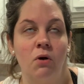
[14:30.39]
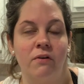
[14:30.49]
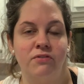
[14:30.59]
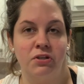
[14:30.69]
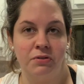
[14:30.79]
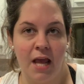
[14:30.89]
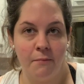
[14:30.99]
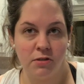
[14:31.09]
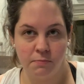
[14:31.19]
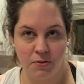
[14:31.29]
with 2
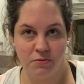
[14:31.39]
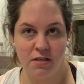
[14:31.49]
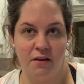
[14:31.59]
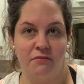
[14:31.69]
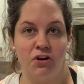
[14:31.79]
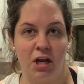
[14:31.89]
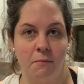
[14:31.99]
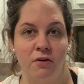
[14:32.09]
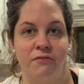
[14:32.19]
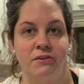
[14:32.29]
tablespoons of
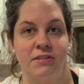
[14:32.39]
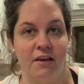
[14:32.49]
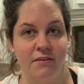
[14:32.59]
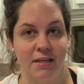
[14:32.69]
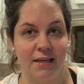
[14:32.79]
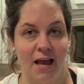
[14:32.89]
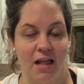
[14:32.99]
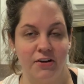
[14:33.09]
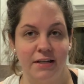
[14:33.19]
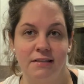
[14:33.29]
creamer for 70
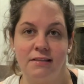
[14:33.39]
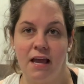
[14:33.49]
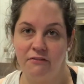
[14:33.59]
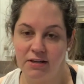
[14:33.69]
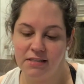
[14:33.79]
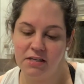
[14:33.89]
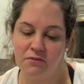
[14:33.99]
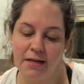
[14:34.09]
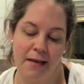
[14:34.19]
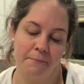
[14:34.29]
calories every
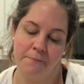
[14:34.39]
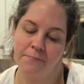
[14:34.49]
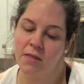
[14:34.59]
single day.